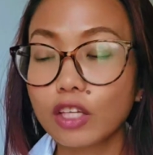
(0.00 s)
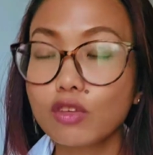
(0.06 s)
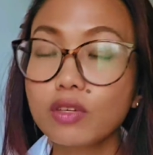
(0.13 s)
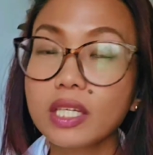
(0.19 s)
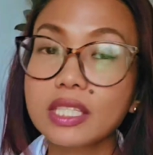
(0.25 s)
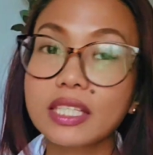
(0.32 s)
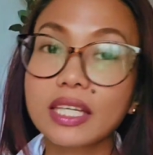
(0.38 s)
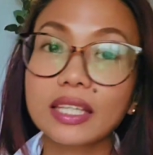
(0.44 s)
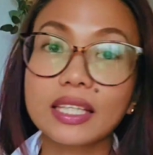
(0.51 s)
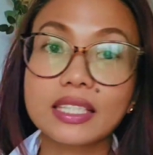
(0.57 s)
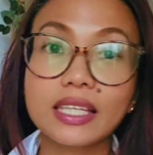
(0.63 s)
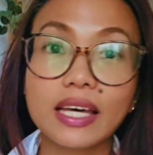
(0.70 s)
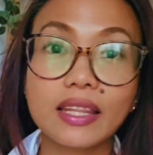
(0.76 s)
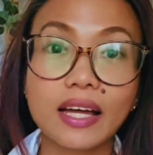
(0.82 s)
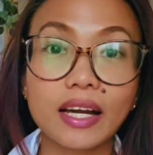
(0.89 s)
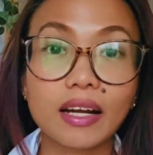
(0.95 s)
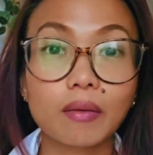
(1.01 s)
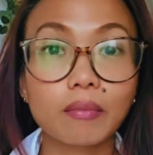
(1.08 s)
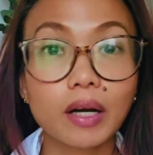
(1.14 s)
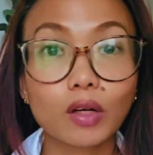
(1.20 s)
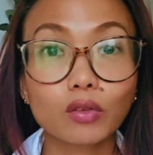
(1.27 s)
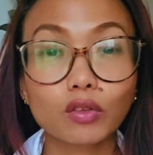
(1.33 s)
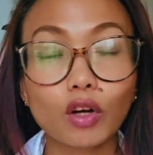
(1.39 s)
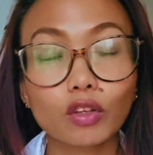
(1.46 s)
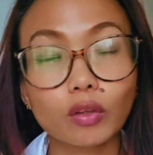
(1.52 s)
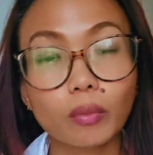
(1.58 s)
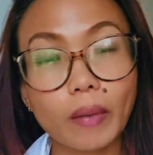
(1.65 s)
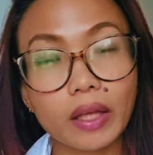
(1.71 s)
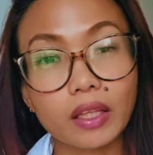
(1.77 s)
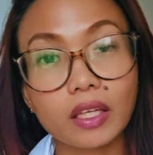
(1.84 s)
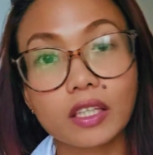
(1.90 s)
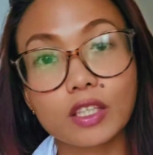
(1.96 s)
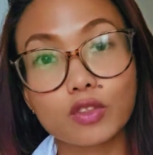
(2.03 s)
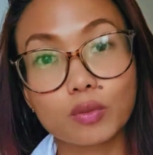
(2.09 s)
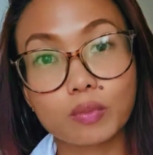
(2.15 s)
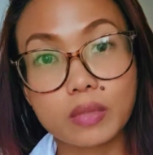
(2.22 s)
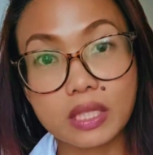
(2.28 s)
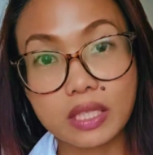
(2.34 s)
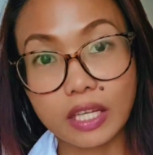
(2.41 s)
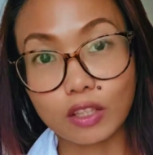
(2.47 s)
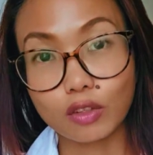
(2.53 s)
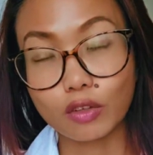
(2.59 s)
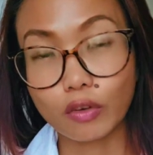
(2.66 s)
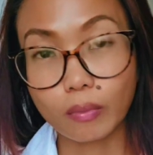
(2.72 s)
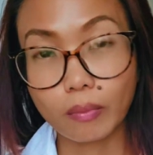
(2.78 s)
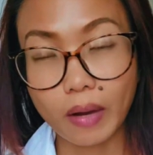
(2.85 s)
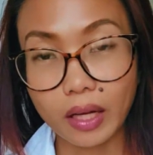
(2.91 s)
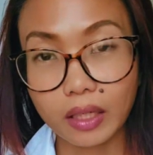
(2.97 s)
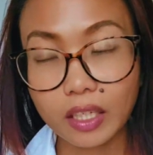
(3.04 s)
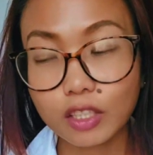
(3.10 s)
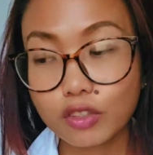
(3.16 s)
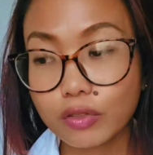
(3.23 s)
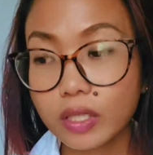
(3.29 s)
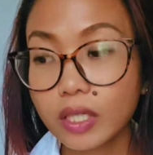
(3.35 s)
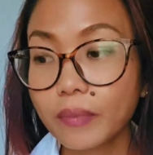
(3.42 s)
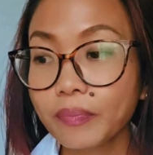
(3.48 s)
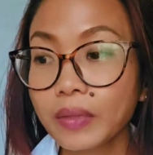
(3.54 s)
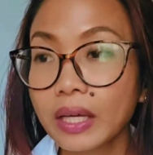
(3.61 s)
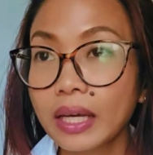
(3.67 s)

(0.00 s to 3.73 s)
you can set aside that amount automatically to be sent to your back country,